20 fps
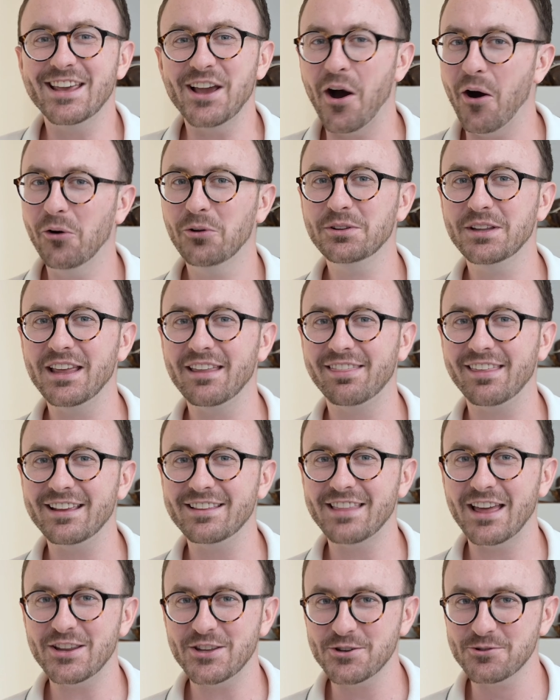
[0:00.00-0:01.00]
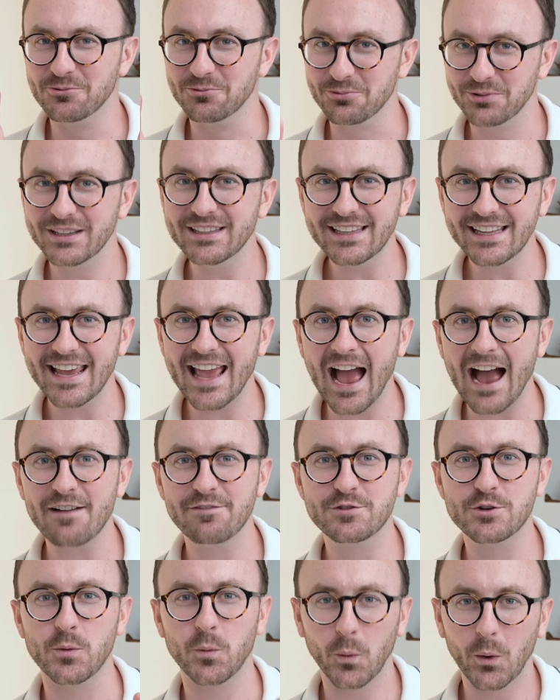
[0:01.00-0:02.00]
the only thing that you really
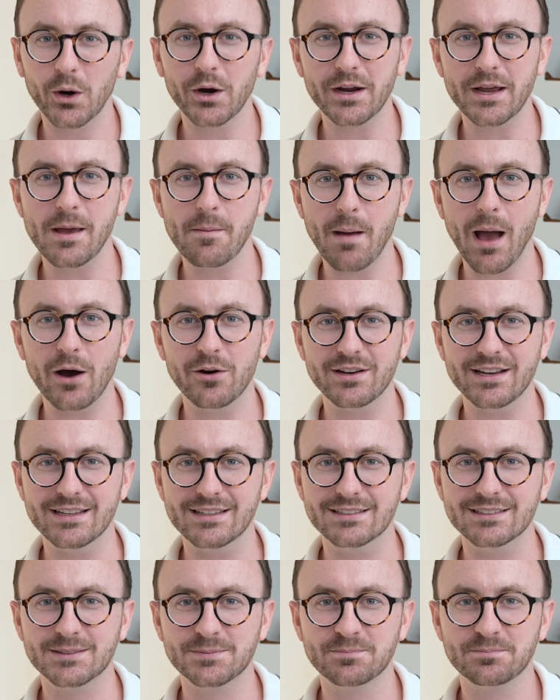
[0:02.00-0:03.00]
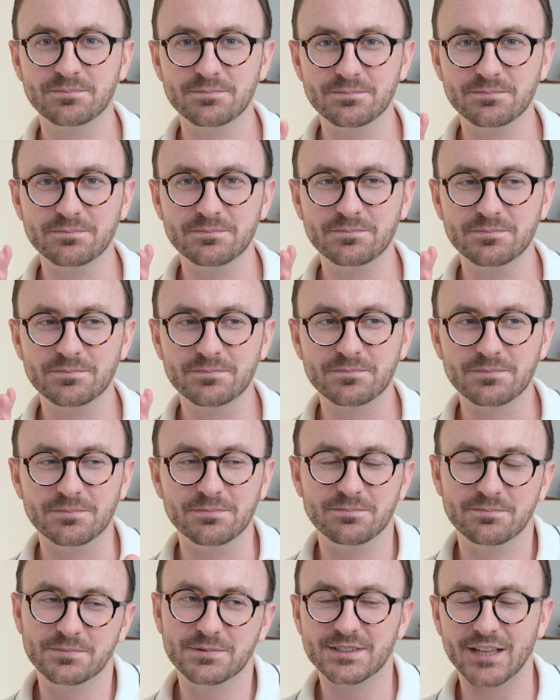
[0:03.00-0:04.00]
have to worry about is
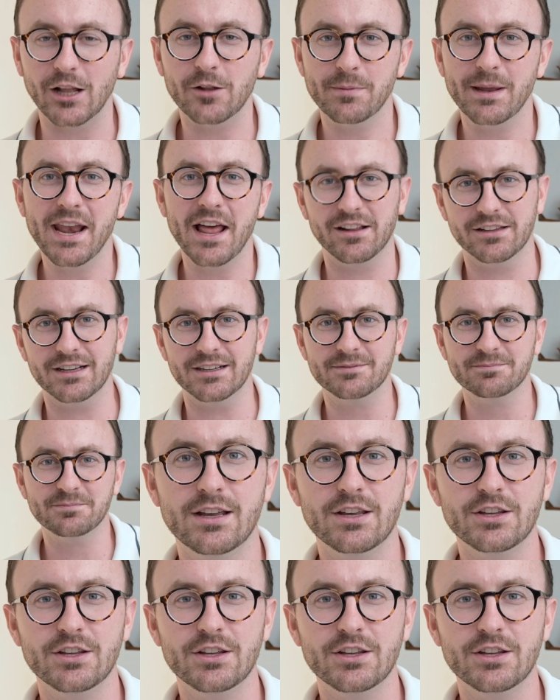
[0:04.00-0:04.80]
salmonella.